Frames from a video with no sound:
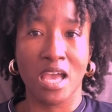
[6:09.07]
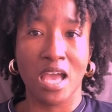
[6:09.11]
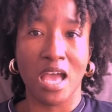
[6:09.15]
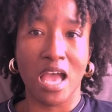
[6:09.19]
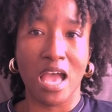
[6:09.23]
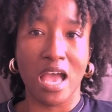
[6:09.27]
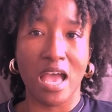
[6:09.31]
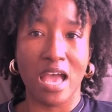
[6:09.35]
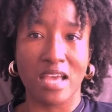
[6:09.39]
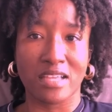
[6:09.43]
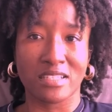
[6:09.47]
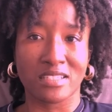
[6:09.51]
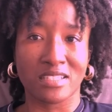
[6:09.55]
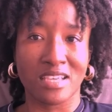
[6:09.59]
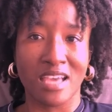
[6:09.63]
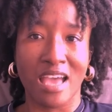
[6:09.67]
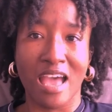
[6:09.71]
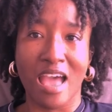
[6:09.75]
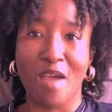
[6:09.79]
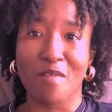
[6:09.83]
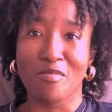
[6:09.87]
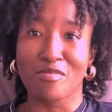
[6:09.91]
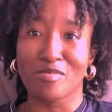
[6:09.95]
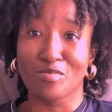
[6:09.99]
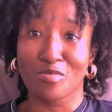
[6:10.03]
And
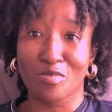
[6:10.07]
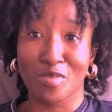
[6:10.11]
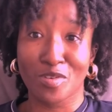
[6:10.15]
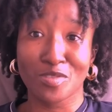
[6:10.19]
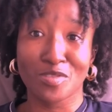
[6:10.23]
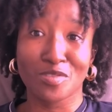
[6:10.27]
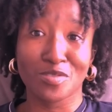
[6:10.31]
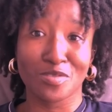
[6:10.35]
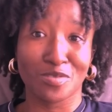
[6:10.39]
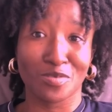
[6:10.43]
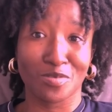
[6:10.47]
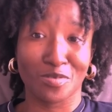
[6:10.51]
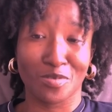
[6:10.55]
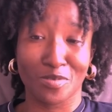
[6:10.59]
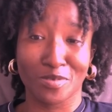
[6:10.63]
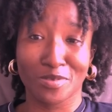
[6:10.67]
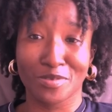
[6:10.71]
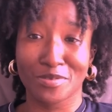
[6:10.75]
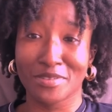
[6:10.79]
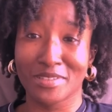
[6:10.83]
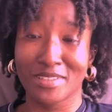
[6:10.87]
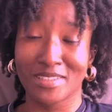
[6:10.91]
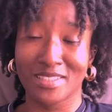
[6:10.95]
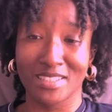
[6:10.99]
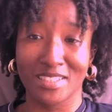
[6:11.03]
I would want you to
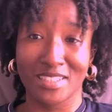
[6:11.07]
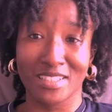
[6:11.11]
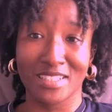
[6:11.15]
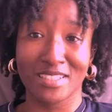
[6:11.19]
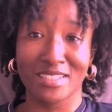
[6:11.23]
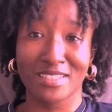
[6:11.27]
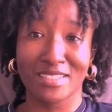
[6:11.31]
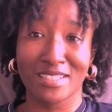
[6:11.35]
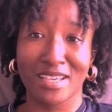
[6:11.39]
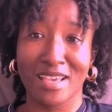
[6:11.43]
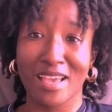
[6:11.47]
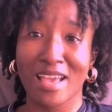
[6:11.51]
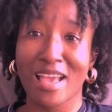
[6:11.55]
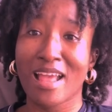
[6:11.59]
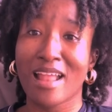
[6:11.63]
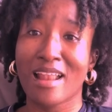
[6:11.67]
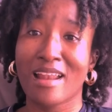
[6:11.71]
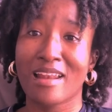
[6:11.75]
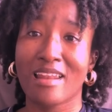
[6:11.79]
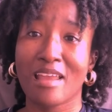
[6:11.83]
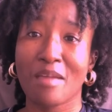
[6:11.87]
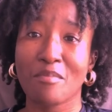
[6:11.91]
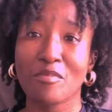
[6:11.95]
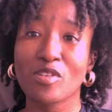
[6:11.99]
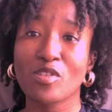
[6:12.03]
also see it.
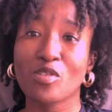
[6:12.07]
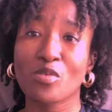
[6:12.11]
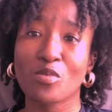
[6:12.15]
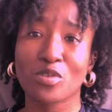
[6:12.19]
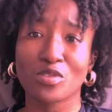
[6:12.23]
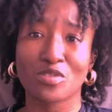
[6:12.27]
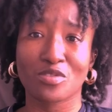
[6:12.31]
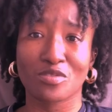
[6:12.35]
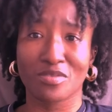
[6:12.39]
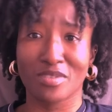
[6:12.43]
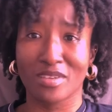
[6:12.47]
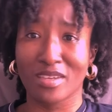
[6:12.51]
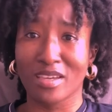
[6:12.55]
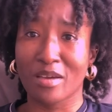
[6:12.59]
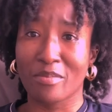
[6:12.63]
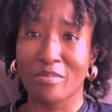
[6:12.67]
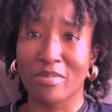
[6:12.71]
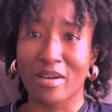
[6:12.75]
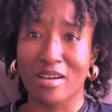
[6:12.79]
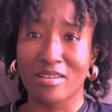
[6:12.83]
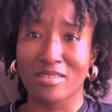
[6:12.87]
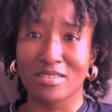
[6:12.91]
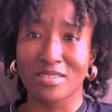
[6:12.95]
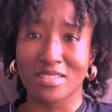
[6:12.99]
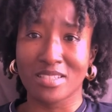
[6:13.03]
Let me know what you think
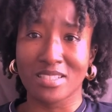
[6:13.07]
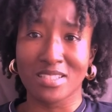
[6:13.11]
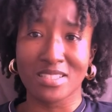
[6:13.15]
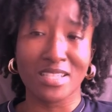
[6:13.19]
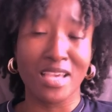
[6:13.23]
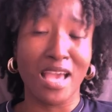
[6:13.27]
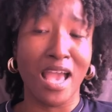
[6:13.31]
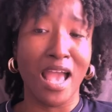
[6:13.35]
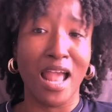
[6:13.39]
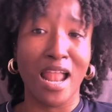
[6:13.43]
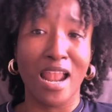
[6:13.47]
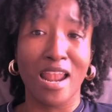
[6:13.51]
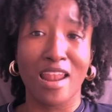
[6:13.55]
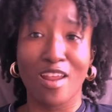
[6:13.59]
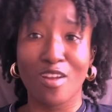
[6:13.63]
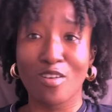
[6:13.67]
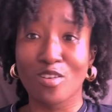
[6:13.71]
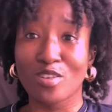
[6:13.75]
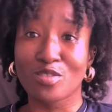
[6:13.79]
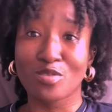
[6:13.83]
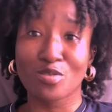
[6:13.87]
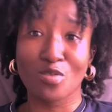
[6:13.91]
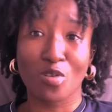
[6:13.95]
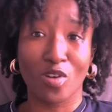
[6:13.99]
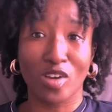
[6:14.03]
about it. Let
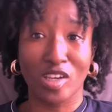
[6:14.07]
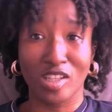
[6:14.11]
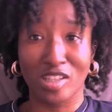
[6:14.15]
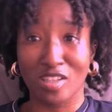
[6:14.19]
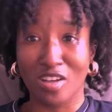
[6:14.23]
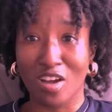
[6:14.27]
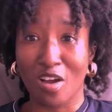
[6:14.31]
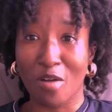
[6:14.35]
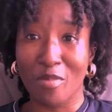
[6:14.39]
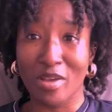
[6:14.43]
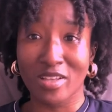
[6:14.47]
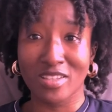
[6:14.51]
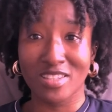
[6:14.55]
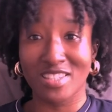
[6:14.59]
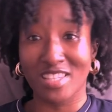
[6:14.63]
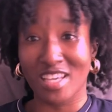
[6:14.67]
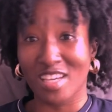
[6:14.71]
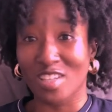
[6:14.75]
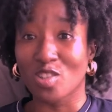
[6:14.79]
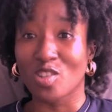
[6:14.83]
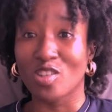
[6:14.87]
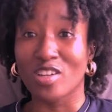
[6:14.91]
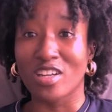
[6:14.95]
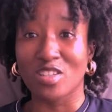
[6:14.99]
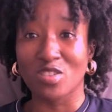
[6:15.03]
us talk in the comment
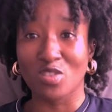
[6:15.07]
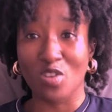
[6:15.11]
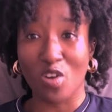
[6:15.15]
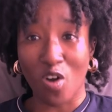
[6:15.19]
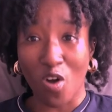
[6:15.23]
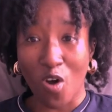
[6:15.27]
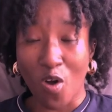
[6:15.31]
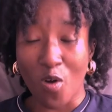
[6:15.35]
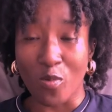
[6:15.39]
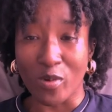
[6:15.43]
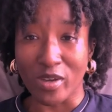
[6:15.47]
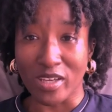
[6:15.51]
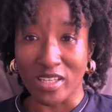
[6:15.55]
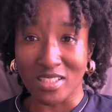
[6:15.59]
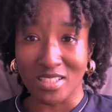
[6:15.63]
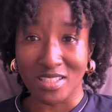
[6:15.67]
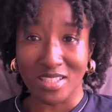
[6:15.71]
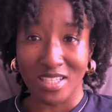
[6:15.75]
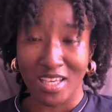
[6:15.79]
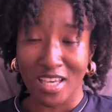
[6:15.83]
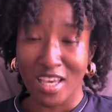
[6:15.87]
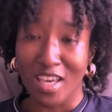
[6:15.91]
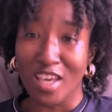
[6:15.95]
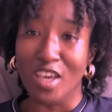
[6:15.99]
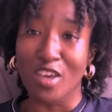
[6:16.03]
section as always.
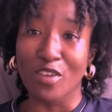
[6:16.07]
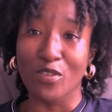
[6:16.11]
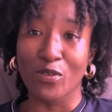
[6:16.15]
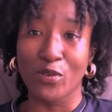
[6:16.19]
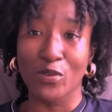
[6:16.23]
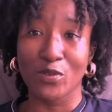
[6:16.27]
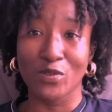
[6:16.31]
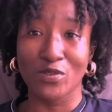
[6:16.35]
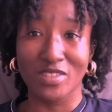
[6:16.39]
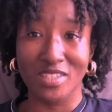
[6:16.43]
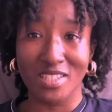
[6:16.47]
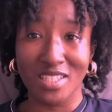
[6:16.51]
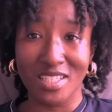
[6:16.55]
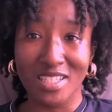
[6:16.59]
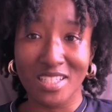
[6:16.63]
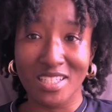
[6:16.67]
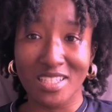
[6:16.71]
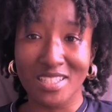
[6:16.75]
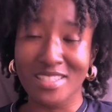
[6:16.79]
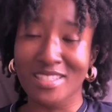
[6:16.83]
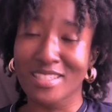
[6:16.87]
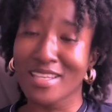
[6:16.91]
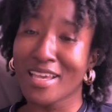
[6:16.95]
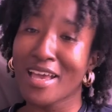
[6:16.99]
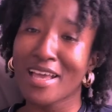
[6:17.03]
If you've seen
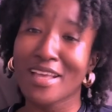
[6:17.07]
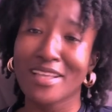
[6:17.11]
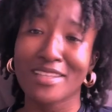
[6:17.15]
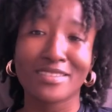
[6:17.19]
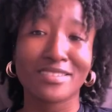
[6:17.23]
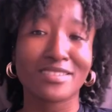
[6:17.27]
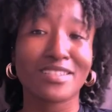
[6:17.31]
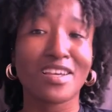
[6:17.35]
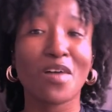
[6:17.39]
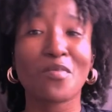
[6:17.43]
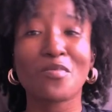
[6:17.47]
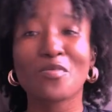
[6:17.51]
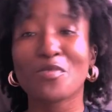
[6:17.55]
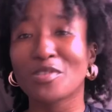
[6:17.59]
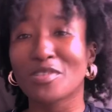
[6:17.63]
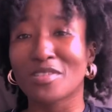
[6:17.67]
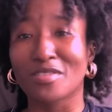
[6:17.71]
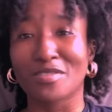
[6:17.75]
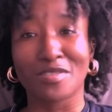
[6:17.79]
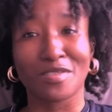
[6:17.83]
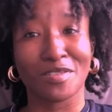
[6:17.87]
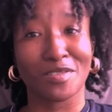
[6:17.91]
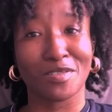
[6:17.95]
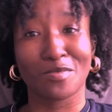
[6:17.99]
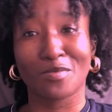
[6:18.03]
it, tell me what
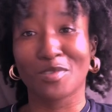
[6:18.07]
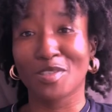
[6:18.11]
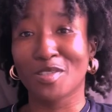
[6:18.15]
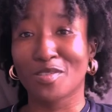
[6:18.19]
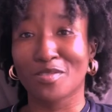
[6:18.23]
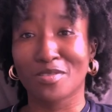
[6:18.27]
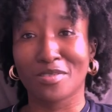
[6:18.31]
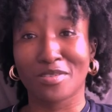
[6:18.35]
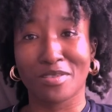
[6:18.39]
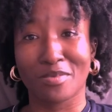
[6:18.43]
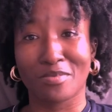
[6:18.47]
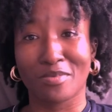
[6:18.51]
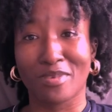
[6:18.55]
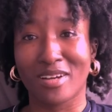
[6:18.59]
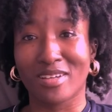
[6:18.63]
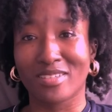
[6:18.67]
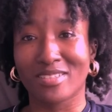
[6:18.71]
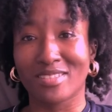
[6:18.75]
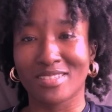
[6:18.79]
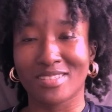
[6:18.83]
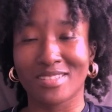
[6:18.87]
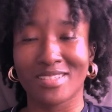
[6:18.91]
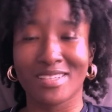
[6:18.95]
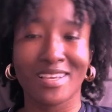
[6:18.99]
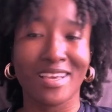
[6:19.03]
you thought
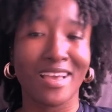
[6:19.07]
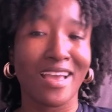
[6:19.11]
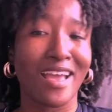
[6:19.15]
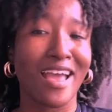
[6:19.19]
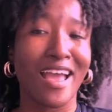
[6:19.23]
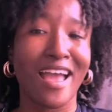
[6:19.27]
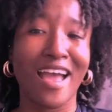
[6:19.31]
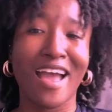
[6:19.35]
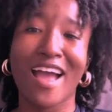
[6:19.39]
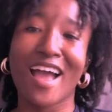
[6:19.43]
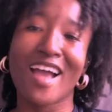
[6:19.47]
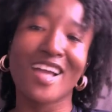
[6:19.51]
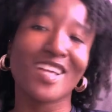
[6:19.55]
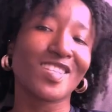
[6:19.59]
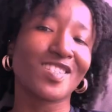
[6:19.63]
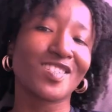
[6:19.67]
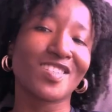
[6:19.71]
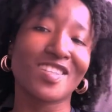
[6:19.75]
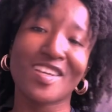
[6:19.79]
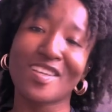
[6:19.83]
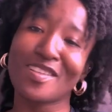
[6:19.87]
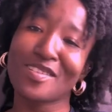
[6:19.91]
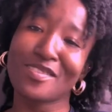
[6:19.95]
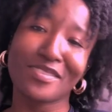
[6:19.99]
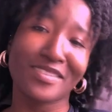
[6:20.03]
about it. I
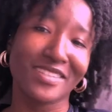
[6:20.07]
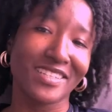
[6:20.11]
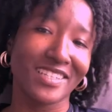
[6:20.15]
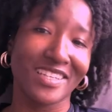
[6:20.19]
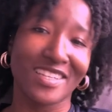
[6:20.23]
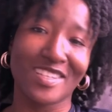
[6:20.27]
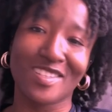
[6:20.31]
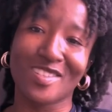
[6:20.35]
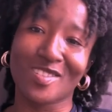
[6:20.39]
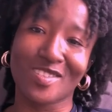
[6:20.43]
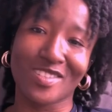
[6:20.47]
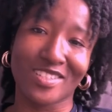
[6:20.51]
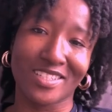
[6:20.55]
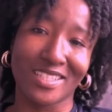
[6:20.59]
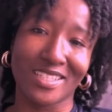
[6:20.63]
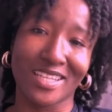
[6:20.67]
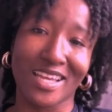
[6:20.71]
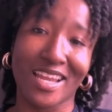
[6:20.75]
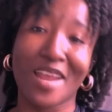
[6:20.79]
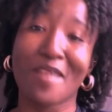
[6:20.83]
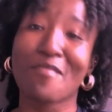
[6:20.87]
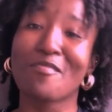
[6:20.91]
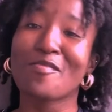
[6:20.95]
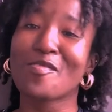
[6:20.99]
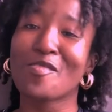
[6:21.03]
genuinely enjoyed it.
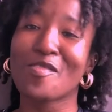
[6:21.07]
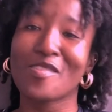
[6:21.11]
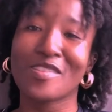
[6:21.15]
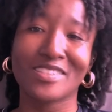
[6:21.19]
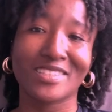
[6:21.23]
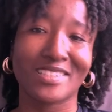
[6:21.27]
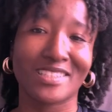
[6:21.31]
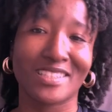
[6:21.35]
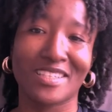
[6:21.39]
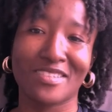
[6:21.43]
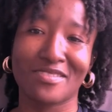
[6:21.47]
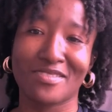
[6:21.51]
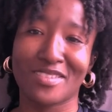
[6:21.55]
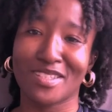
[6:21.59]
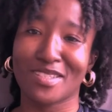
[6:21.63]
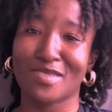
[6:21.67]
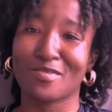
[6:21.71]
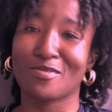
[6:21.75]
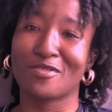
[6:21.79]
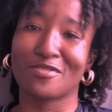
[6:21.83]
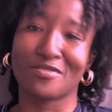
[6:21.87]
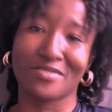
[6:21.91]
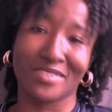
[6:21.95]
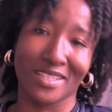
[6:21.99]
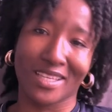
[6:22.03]
And I'm going to give this
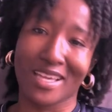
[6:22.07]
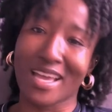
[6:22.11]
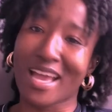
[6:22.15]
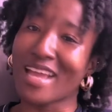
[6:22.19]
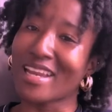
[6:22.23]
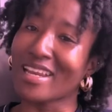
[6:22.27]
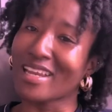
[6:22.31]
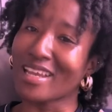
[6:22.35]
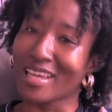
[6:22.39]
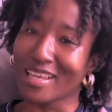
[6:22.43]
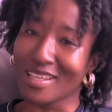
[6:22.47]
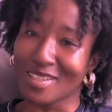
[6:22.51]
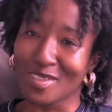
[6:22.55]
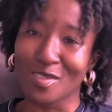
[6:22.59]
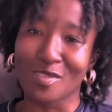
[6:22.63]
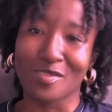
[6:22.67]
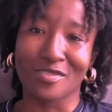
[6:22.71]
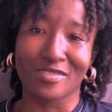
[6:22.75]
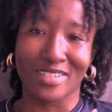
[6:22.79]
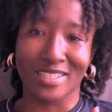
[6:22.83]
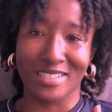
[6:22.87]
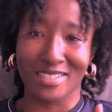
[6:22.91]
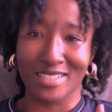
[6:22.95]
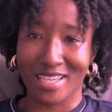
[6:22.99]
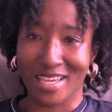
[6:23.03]
movie an 8
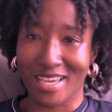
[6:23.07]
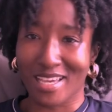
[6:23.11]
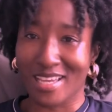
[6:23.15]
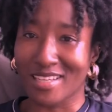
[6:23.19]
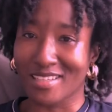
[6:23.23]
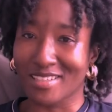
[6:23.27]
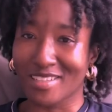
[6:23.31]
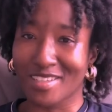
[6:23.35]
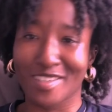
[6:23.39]
over 10.